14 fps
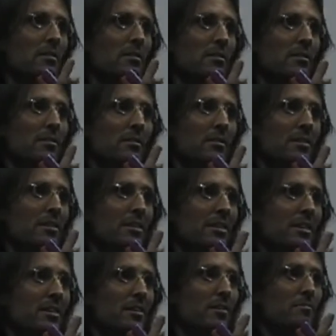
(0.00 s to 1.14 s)
is?
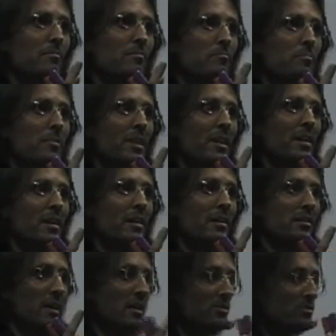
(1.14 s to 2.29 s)
curiosity?
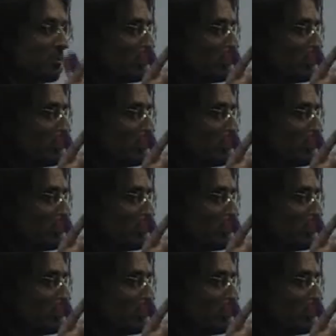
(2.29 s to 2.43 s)
No, there's